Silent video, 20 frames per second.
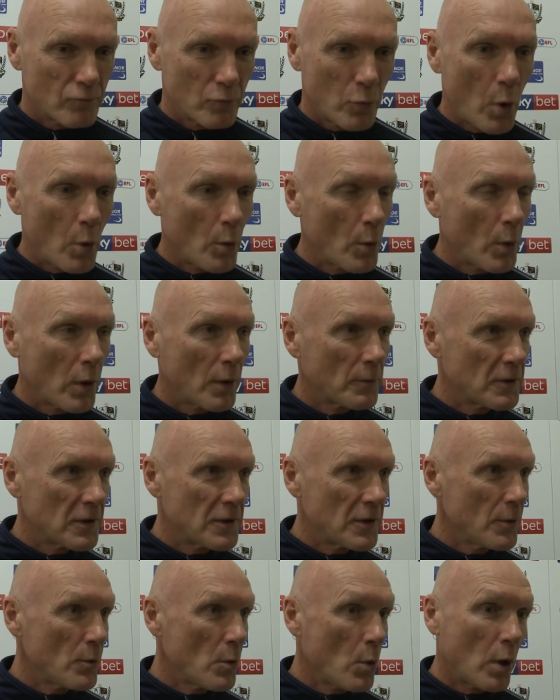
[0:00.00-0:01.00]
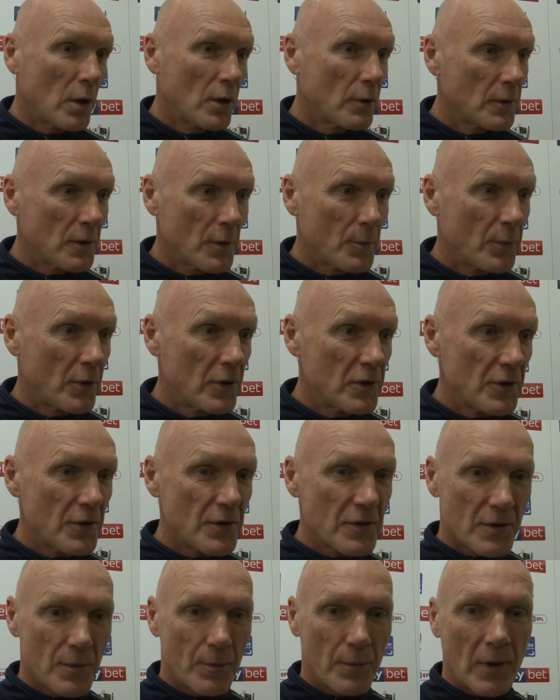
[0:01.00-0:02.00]
what we wanted to do. We wanted to
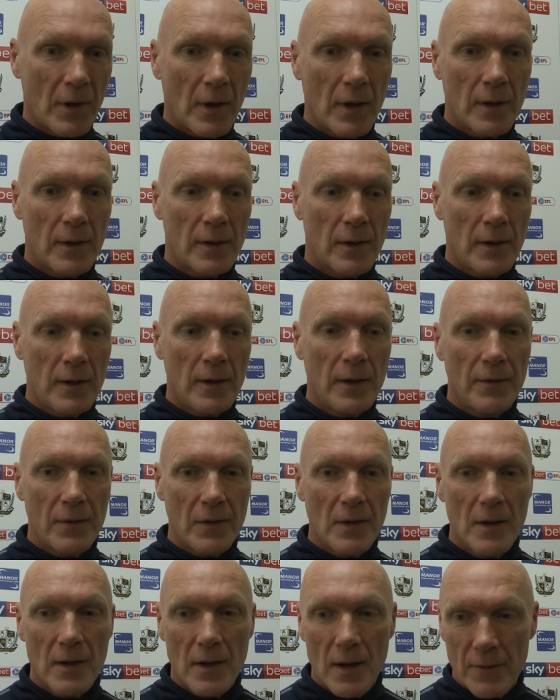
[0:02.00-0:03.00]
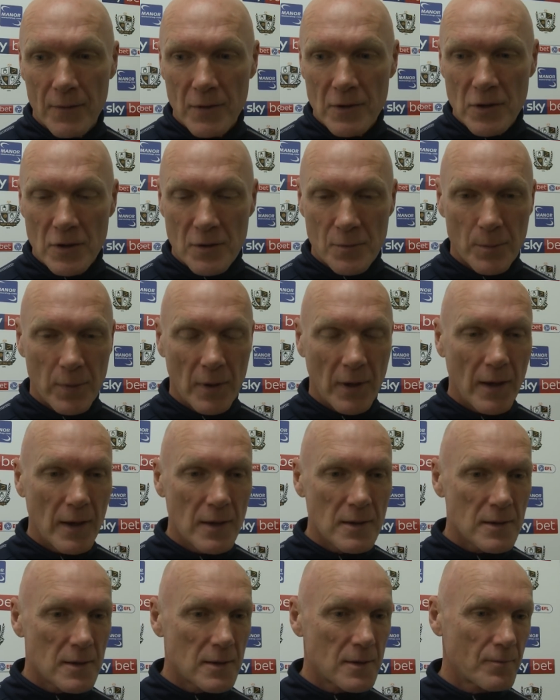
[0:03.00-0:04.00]
produce something, and if he just
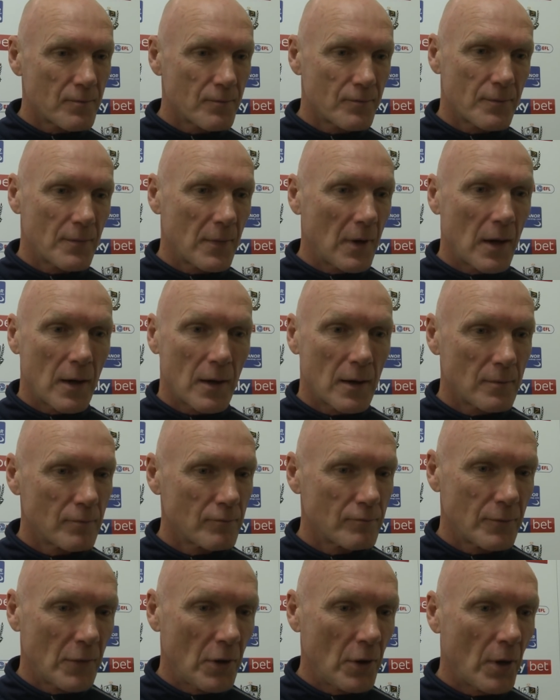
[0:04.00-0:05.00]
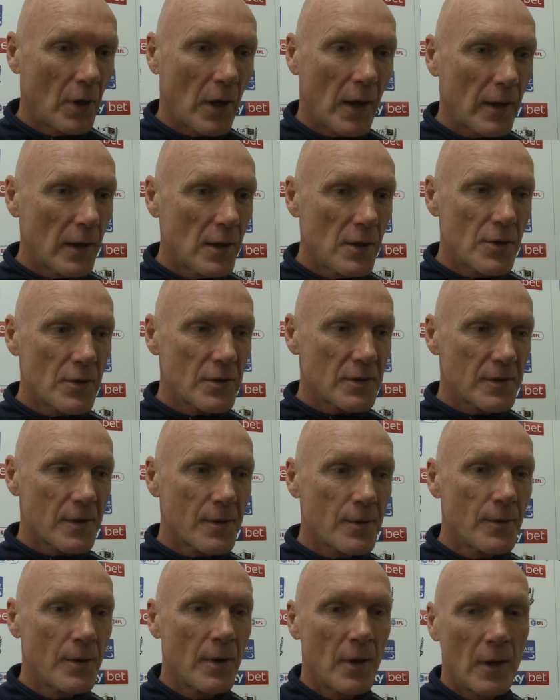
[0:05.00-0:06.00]
plays, you know, like he used to,